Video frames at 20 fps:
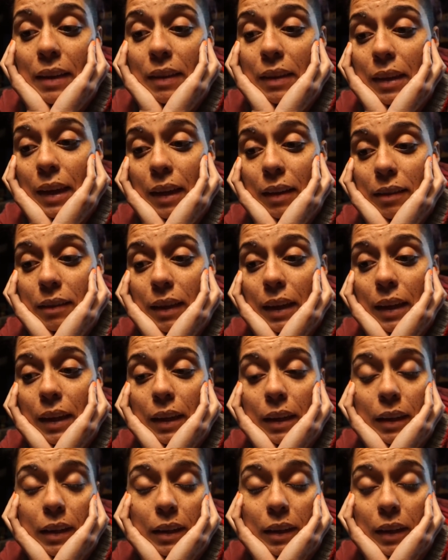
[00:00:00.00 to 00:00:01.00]
And the next
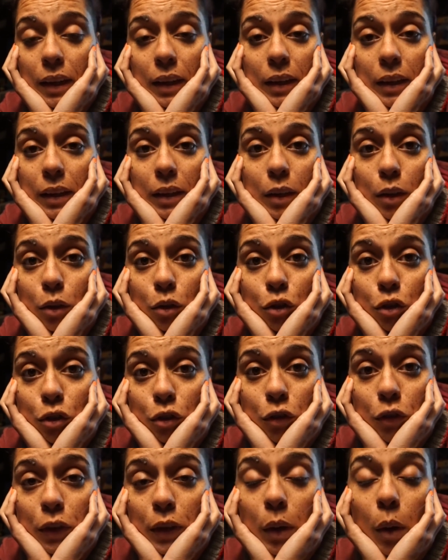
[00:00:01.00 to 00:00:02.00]
day it'll
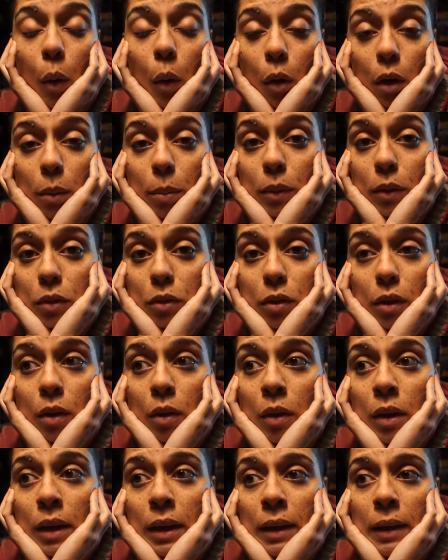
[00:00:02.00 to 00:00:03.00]
just feel horrible.
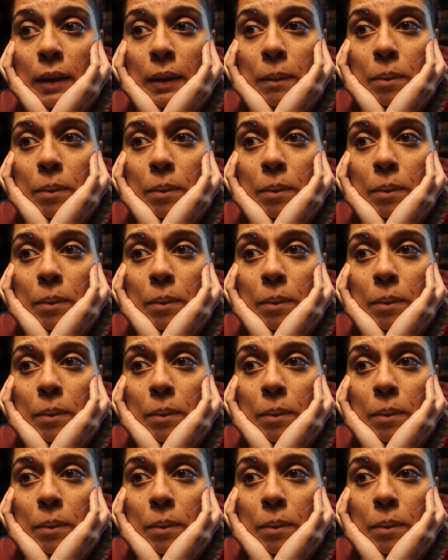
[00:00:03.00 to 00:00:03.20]
So